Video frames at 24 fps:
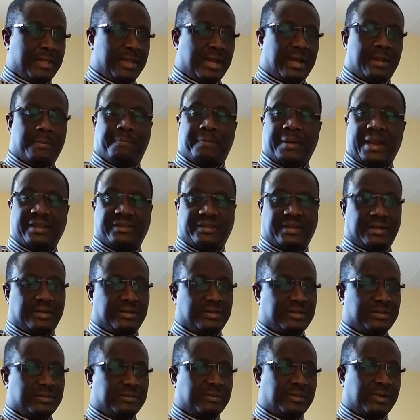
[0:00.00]
and
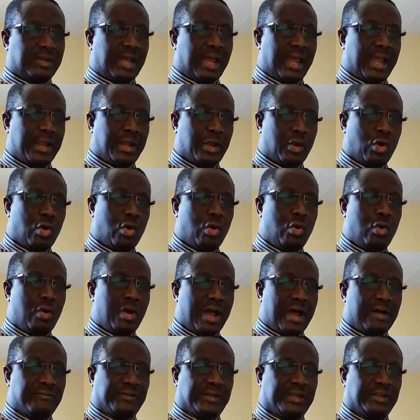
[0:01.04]
present, I know
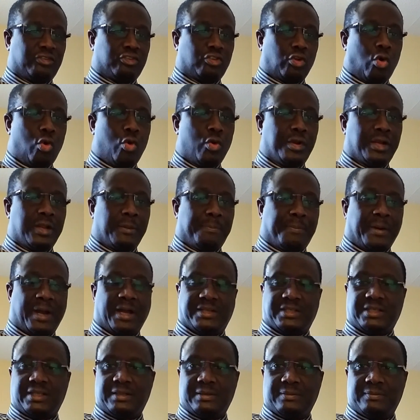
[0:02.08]
have disowned the
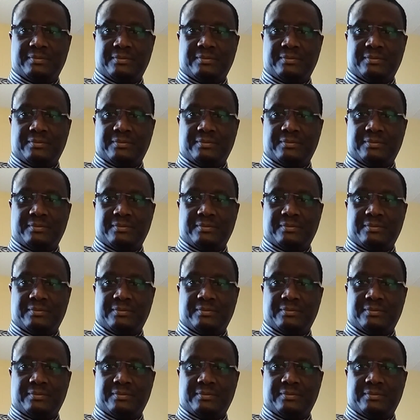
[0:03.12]
party